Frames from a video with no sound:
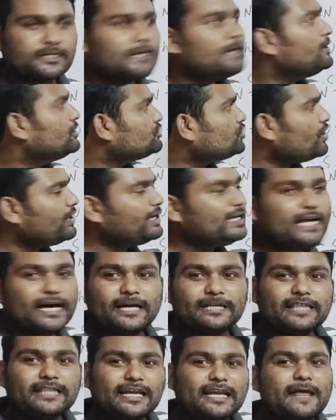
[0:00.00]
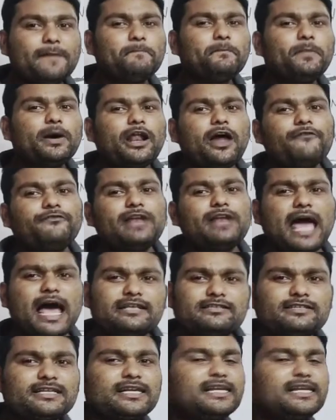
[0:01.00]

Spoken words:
So here the number of natural